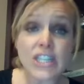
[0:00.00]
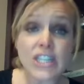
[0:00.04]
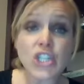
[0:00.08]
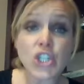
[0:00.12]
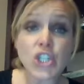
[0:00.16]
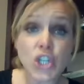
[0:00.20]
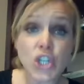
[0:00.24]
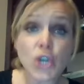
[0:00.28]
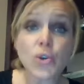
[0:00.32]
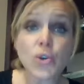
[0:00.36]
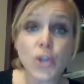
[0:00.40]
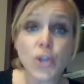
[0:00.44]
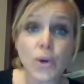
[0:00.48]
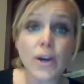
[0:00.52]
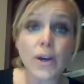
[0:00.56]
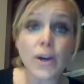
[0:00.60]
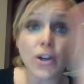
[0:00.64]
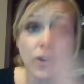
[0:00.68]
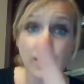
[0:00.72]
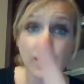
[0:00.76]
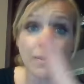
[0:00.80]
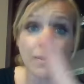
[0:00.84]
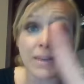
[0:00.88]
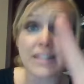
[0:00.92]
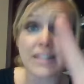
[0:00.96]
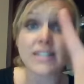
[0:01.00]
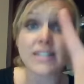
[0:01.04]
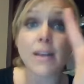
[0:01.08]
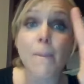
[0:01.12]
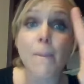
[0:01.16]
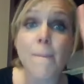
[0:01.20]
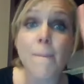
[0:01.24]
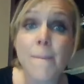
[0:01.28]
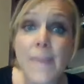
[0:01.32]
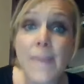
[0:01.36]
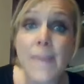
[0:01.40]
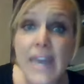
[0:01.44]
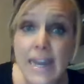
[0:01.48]
at least 2 new agreements,
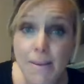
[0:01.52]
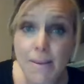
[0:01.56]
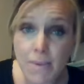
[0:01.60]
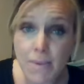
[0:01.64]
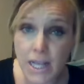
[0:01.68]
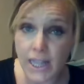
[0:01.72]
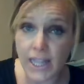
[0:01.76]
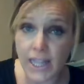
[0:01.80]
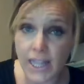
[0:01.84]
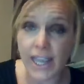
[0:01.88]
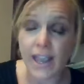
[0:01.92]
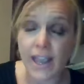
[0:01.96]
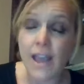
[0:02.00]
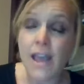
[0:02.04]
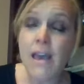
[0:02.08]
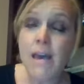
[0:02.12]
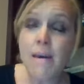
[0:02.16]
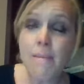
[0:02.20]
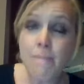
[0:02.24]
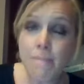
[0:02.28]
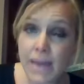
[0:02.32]
minimally.